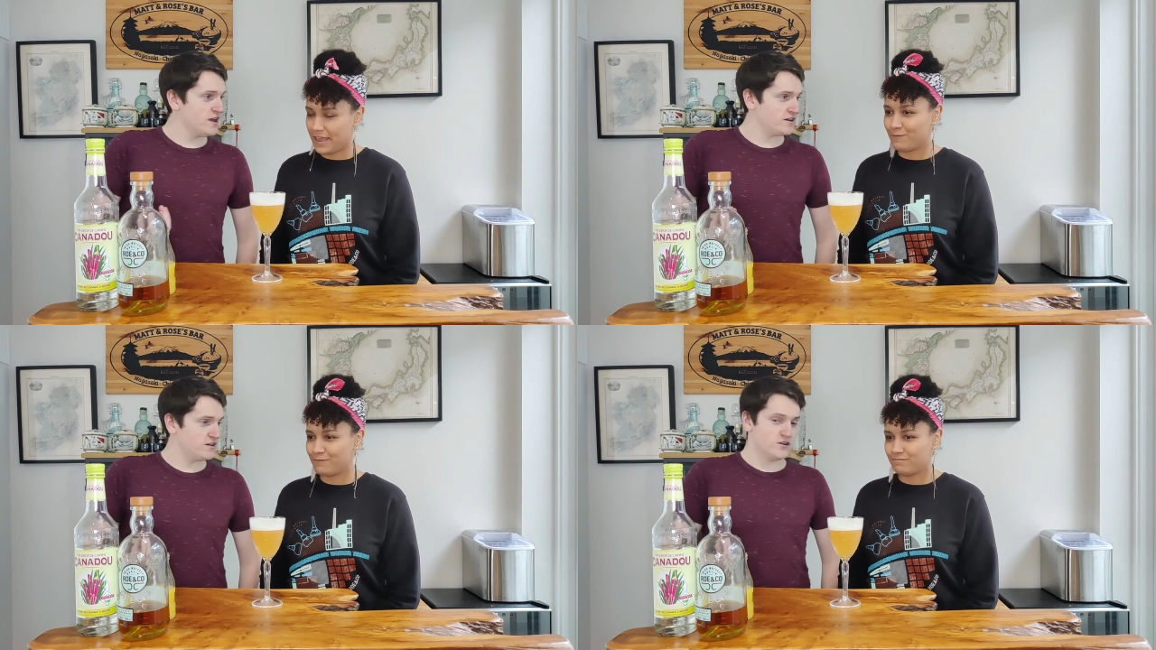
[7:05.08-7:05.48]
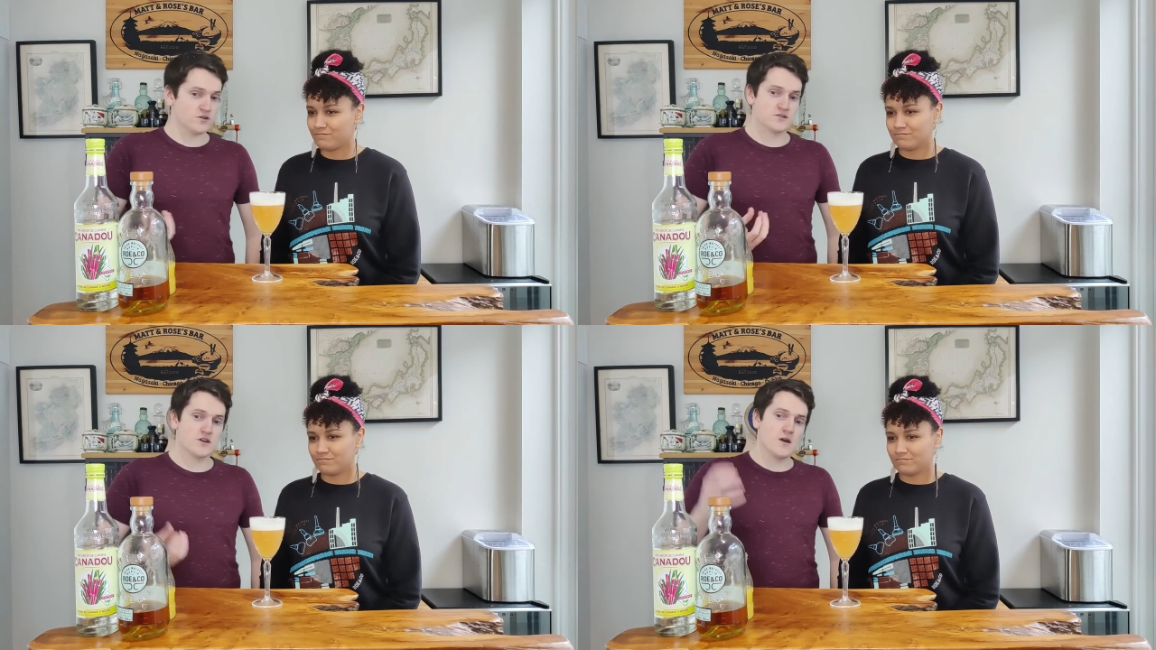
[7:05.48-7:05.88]
Speaker 1: kind of
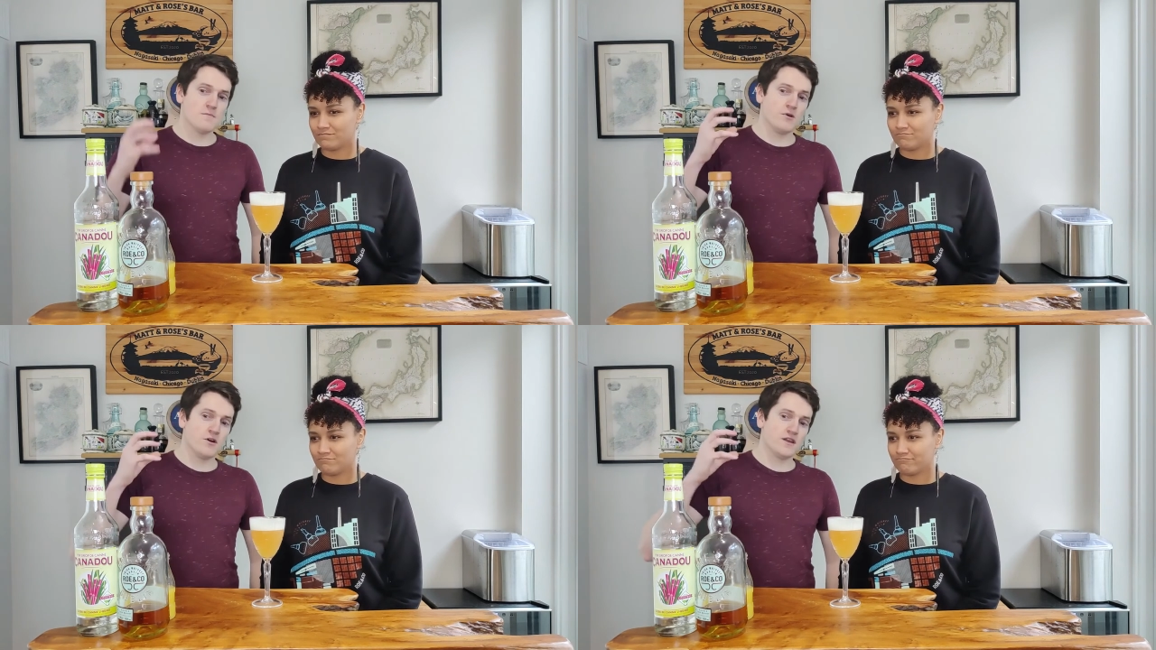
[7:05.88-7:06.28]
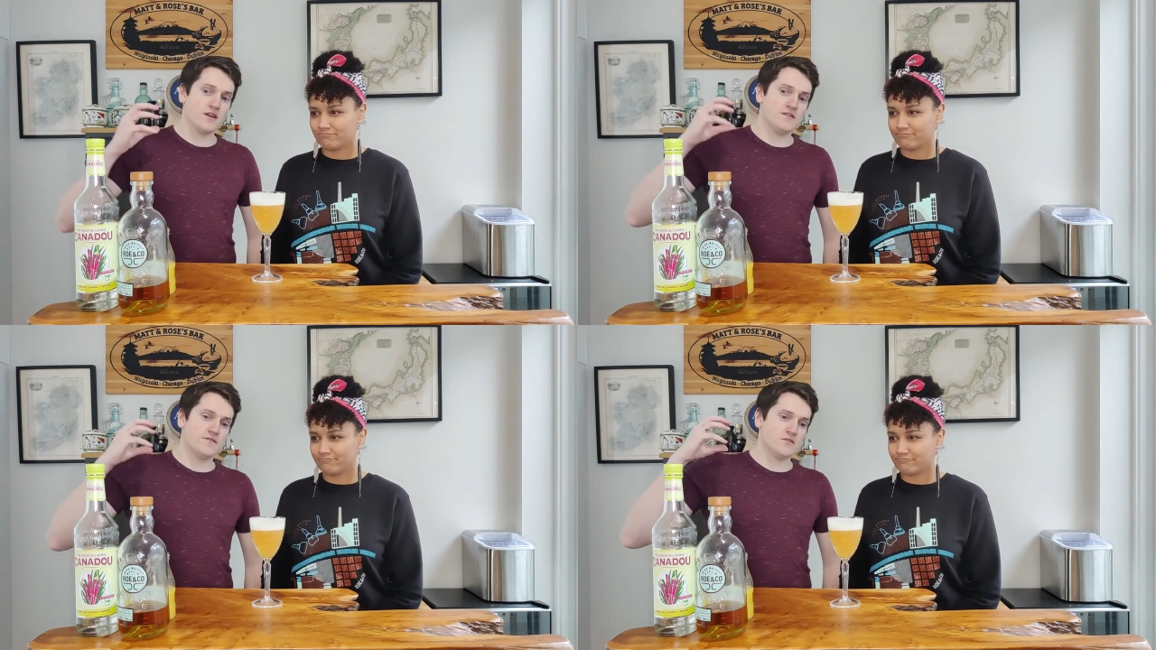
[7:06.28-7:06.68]
notes. But
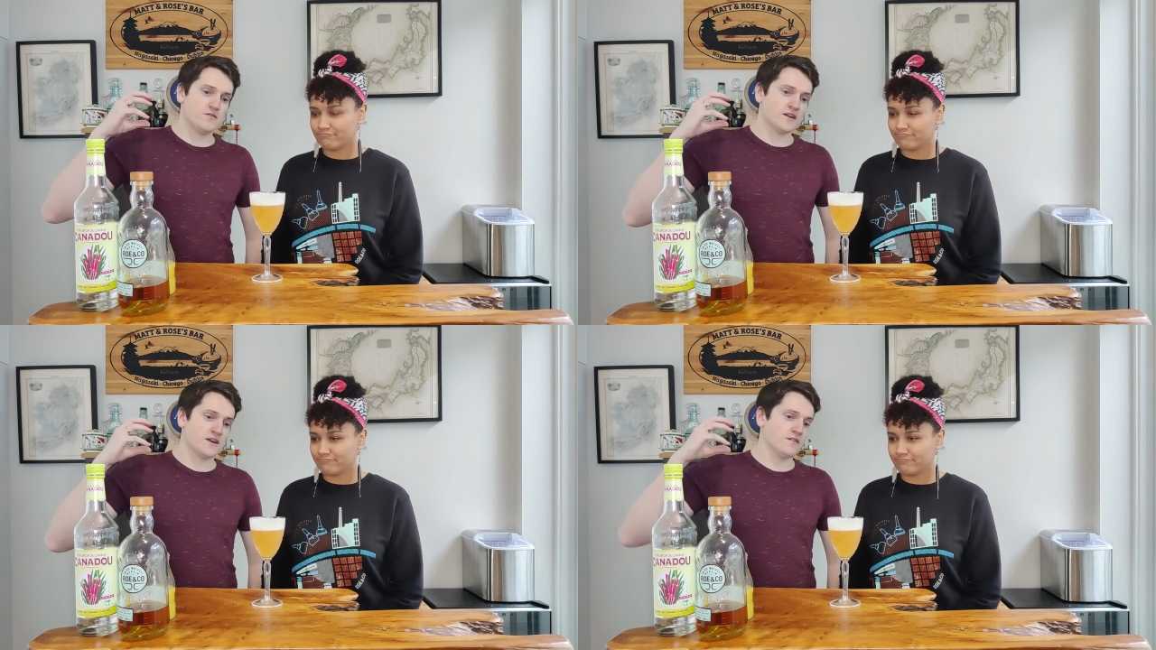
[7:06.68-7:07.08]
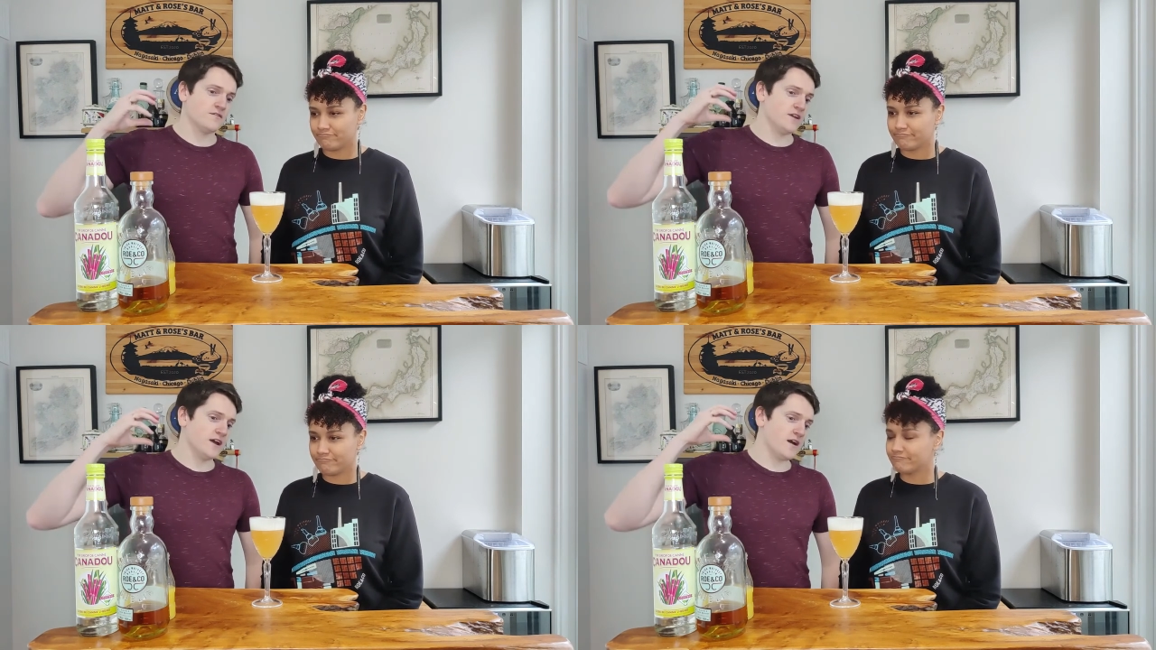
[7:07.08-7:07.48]
if you think of
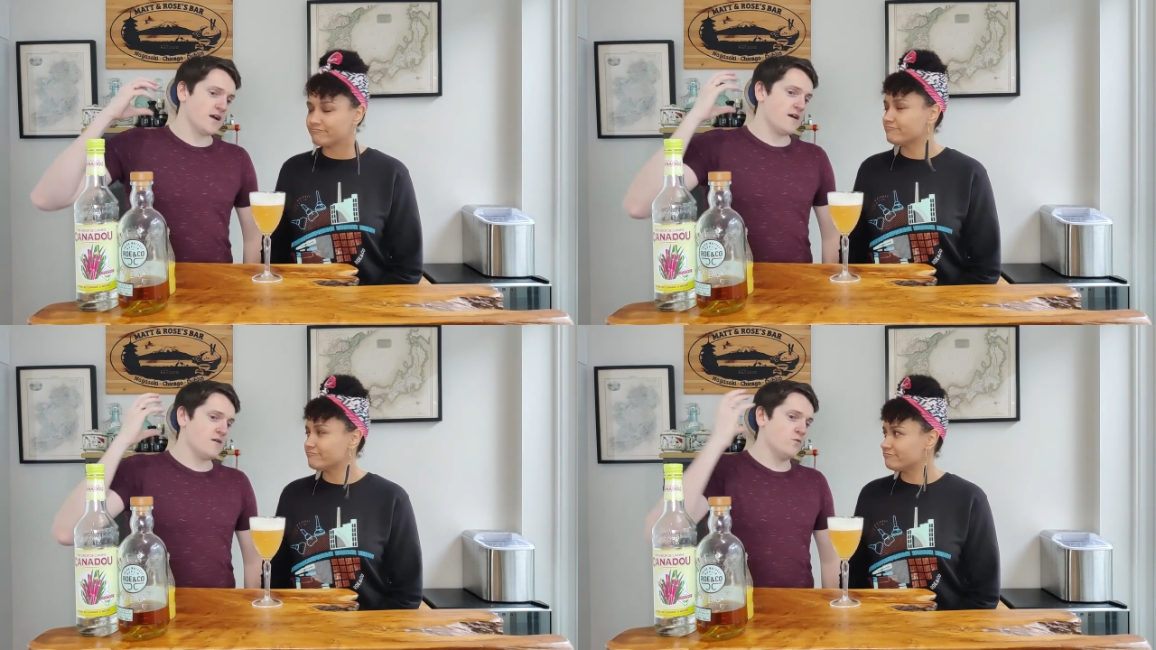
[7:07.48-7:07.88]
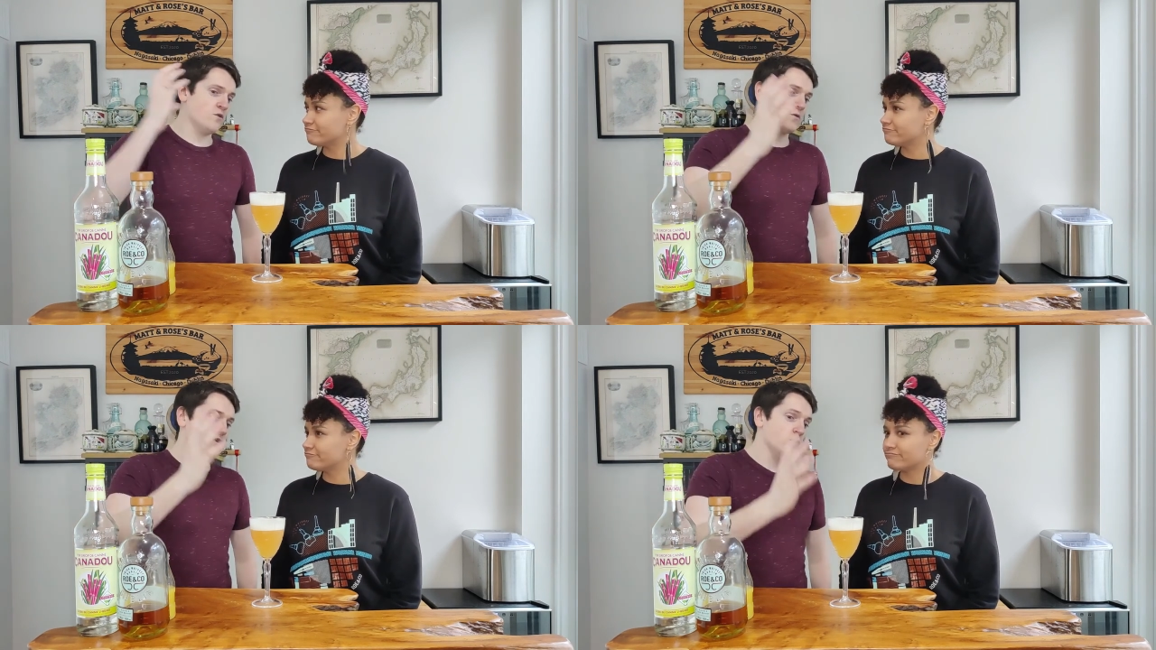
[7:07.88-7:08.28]
like one
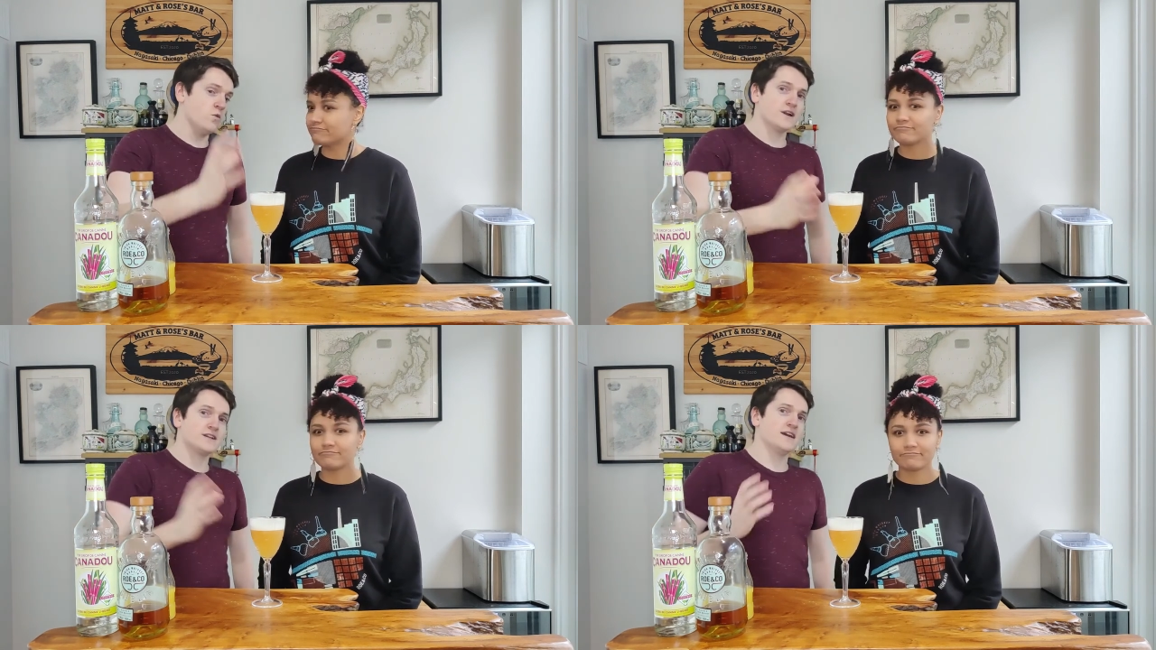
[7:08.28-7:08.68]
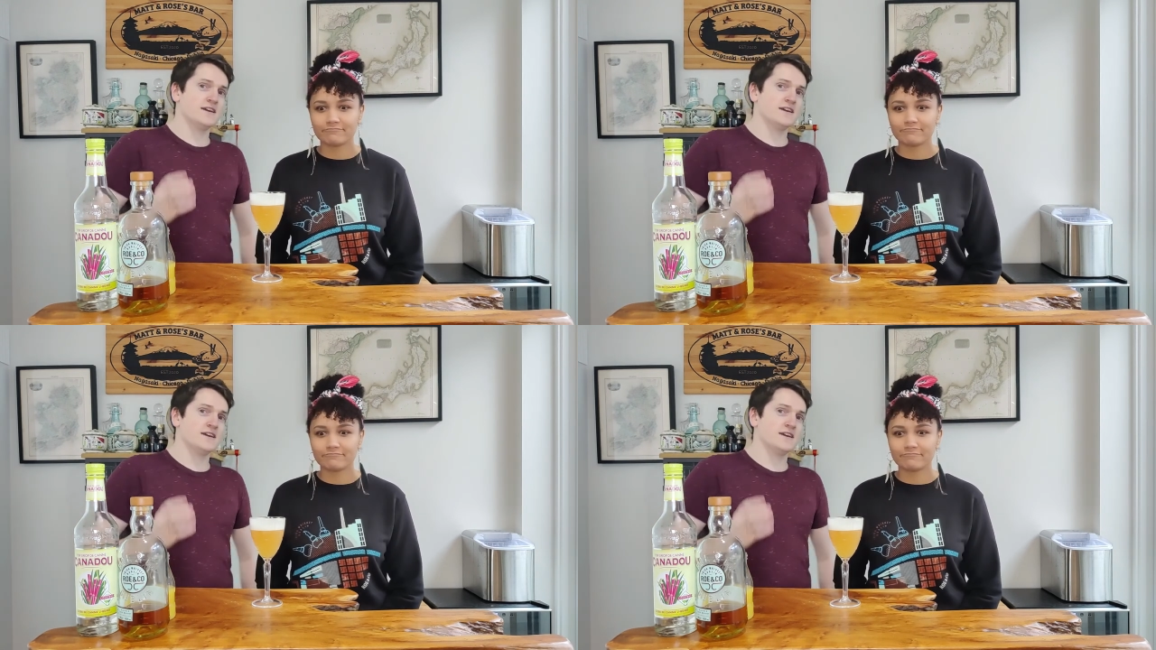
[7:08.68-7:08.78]
where you want to